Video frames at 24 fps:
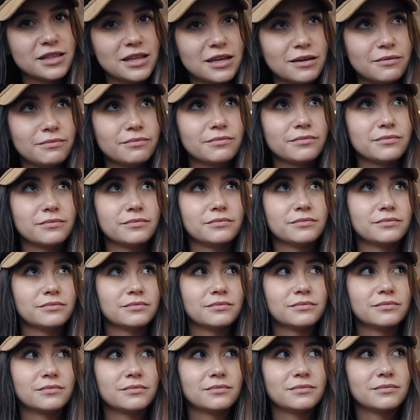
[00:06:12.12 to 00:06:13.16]
them
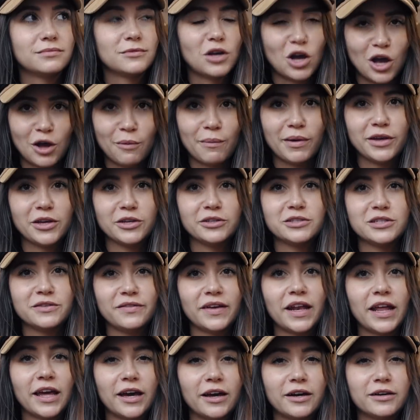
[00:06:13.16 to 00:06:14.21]
on my YouTube
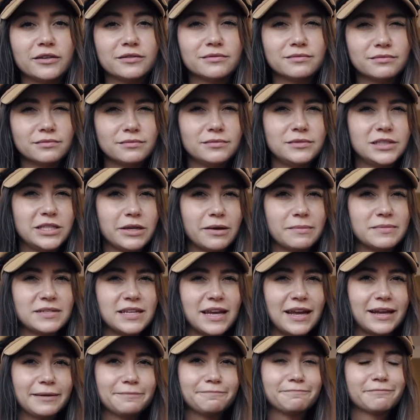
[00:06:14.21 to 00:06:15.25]
video. See what I'm
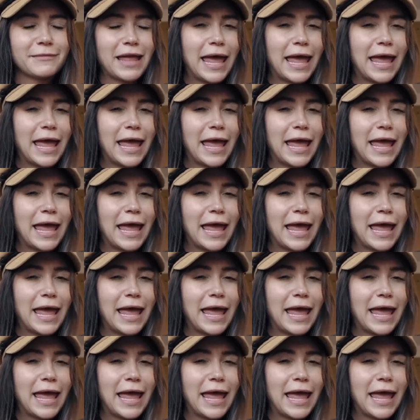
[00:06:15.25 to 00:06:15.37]
saying?